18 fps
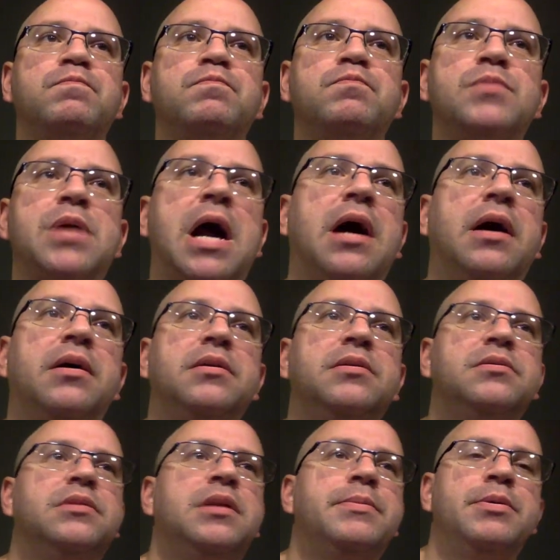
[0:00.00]
nah
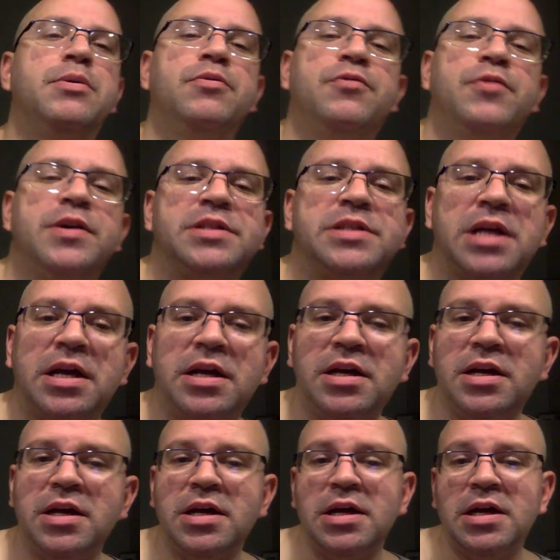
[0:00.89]
let me rephrase that
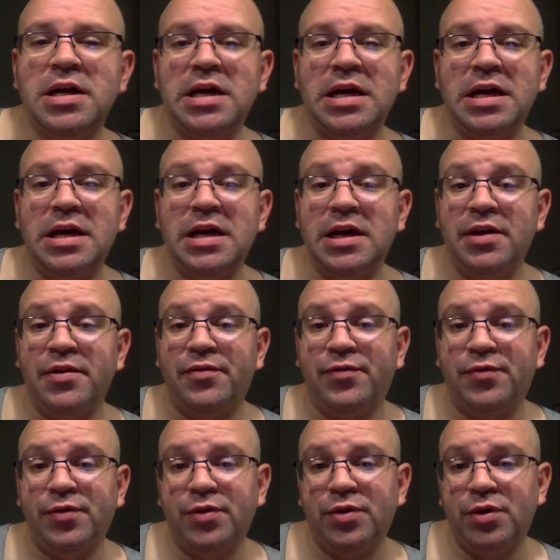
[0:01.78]

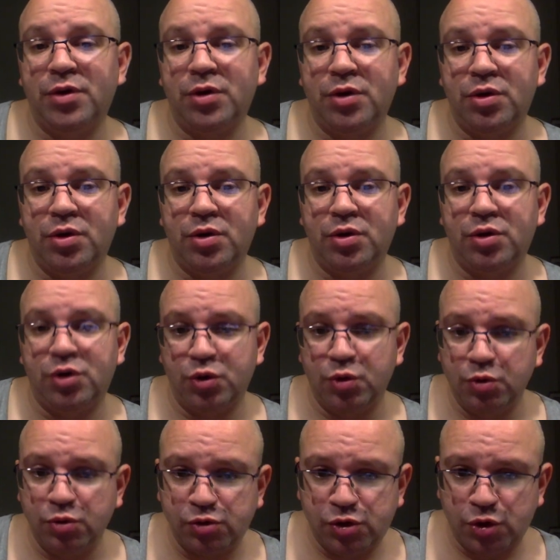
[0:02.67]
if
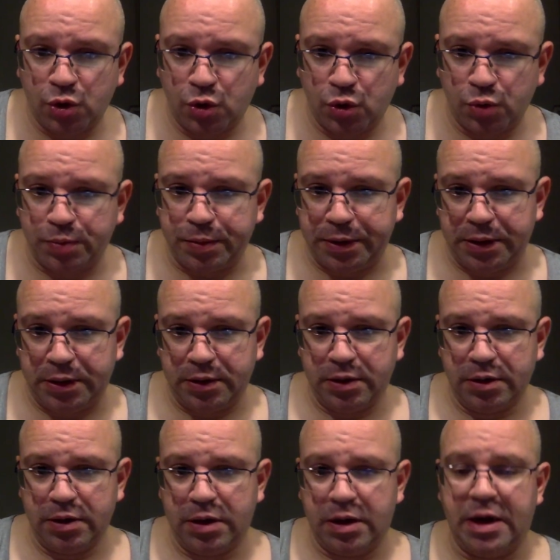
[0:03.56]
you told me
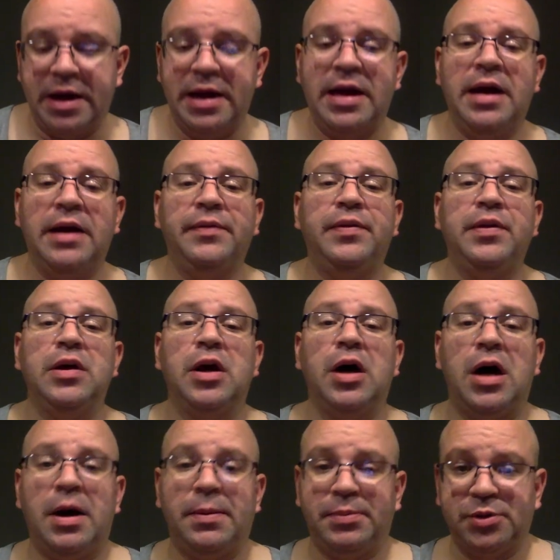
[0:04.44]
i had the
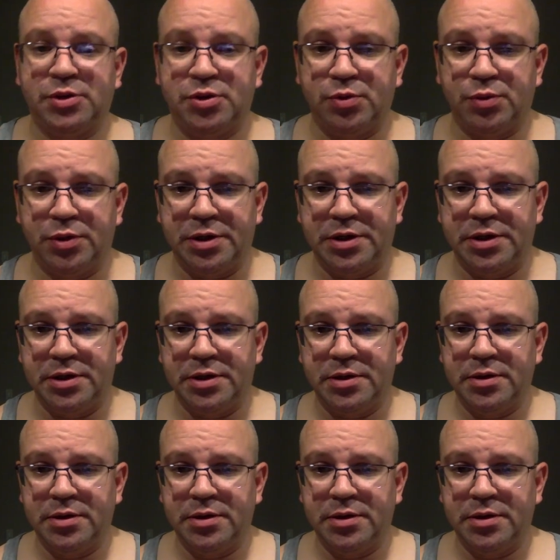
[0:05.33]
opportunity